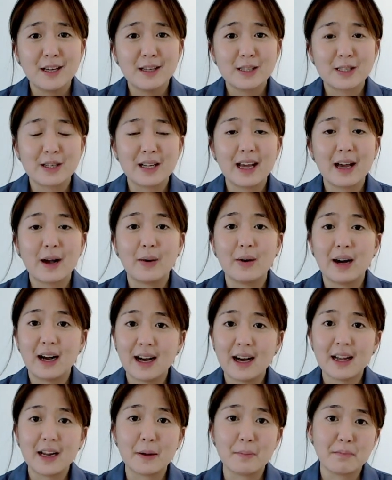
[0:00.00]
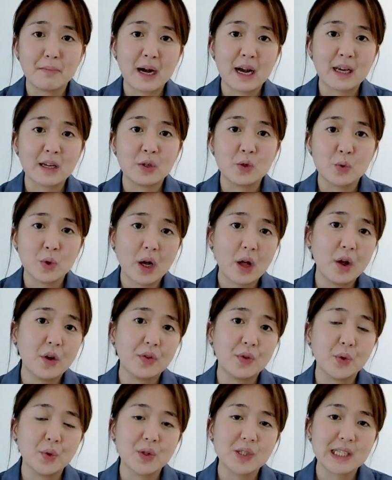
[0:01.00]
to let our heart and mind dwell
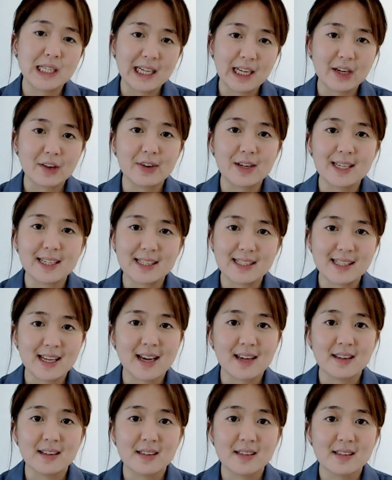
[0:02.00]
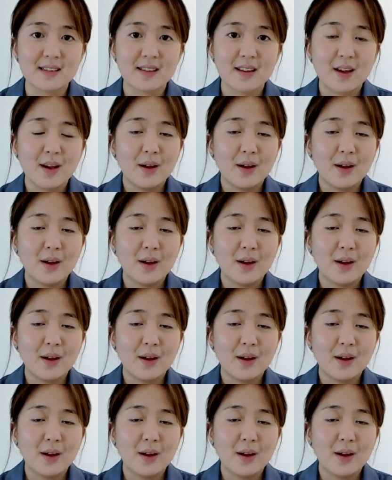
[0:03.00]
on those lingering desires.